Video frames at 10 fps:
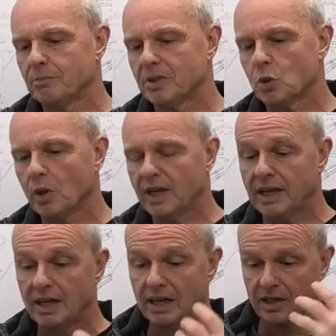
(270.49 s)

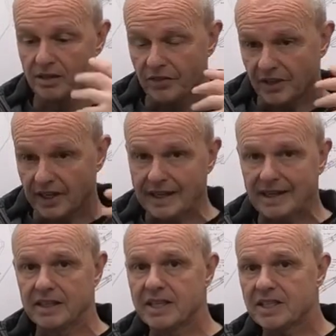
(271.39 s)
between the
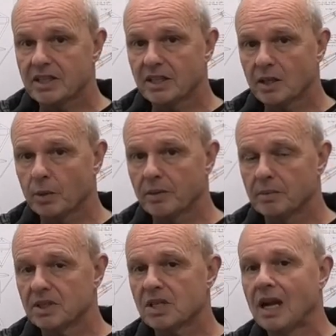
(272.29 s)
ignition
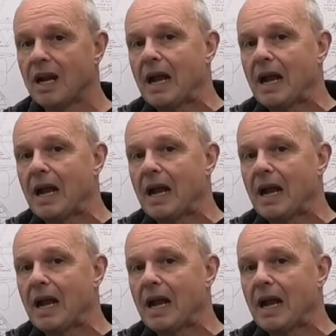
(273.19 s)
equipment